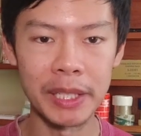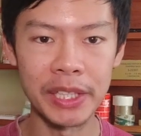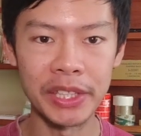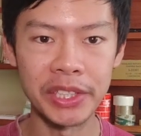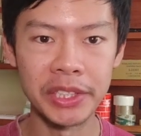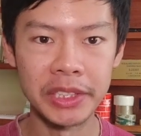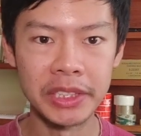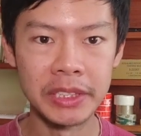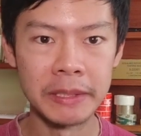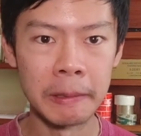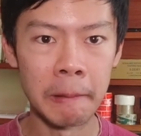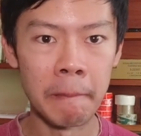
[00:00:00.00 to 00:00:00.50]

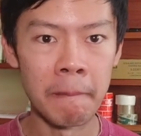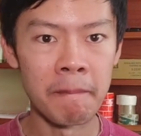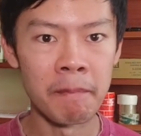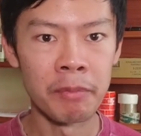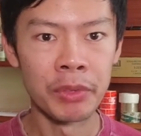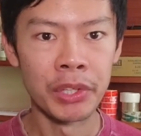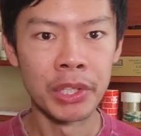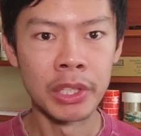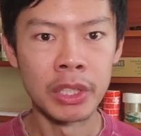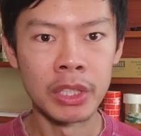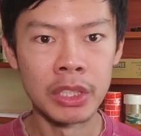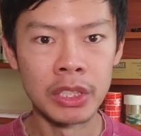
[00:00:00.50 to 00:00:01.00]
But
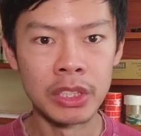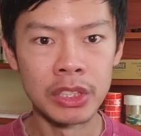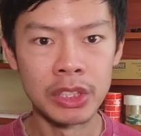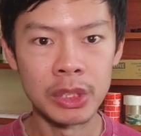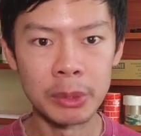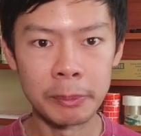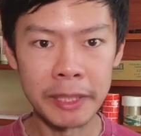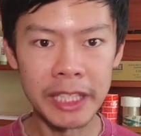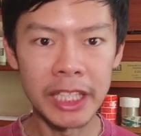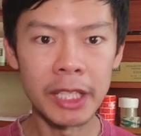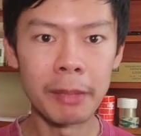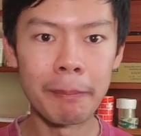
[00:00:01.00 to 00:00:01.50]

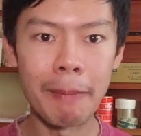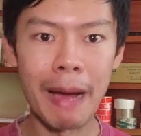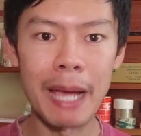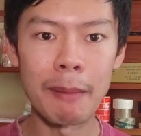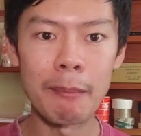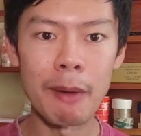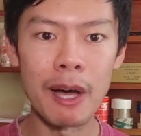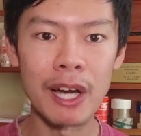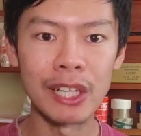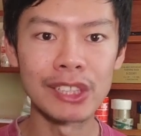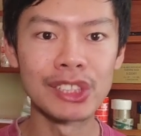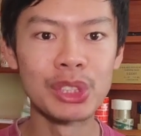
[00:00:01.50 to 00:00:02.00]
to be in the
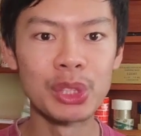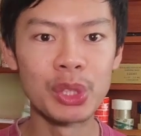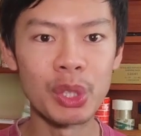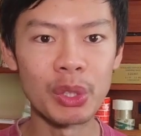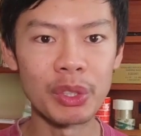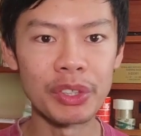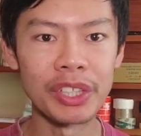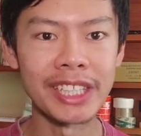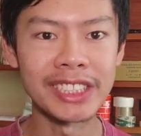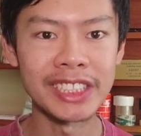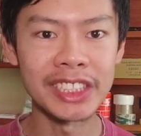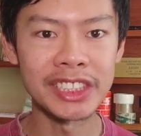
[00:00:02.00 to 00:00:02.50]
buy box, you
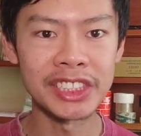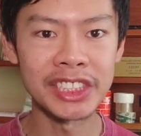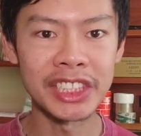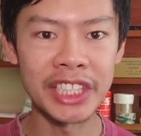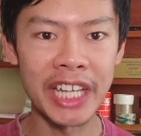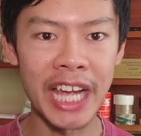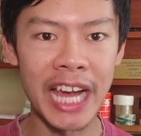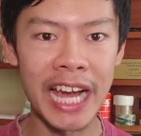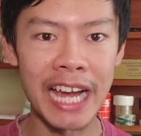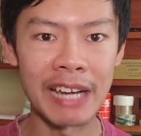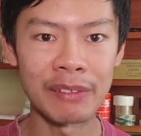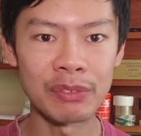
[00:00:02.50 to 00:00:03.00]
don't
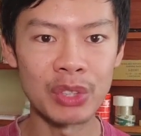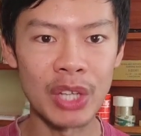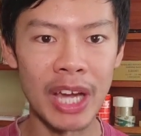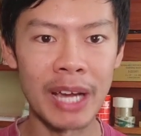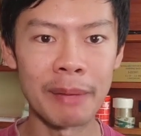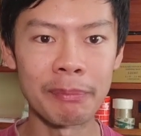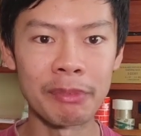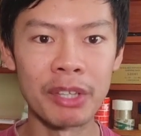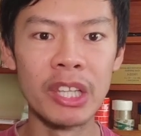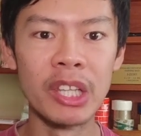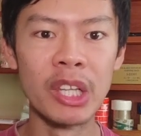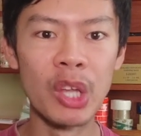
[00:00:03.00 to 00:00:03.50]
necessarily have to
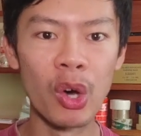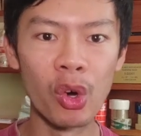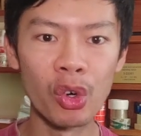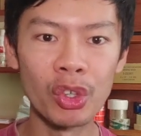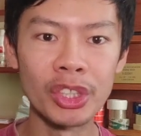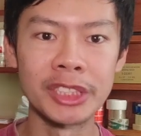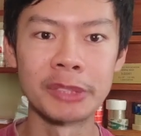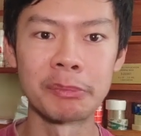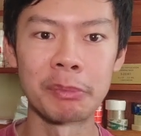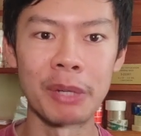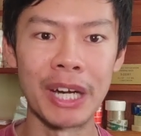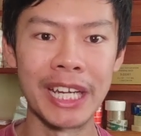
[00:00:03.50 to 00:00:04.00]
have the
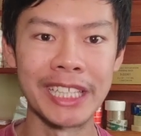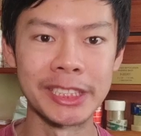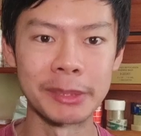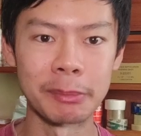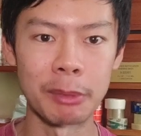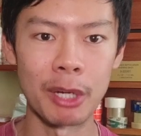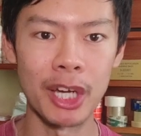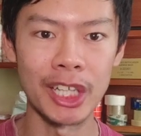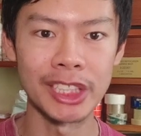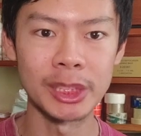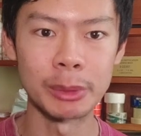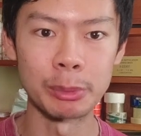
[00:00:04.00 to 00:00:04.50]
lowest
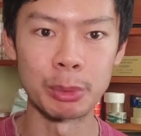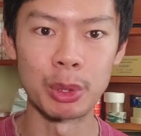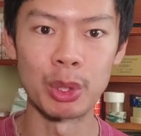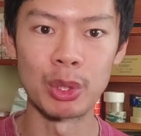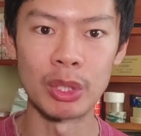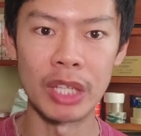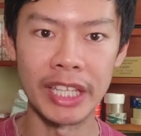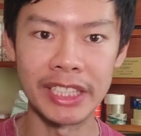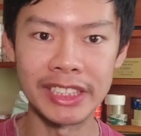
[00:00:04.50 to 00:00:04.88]
price possible.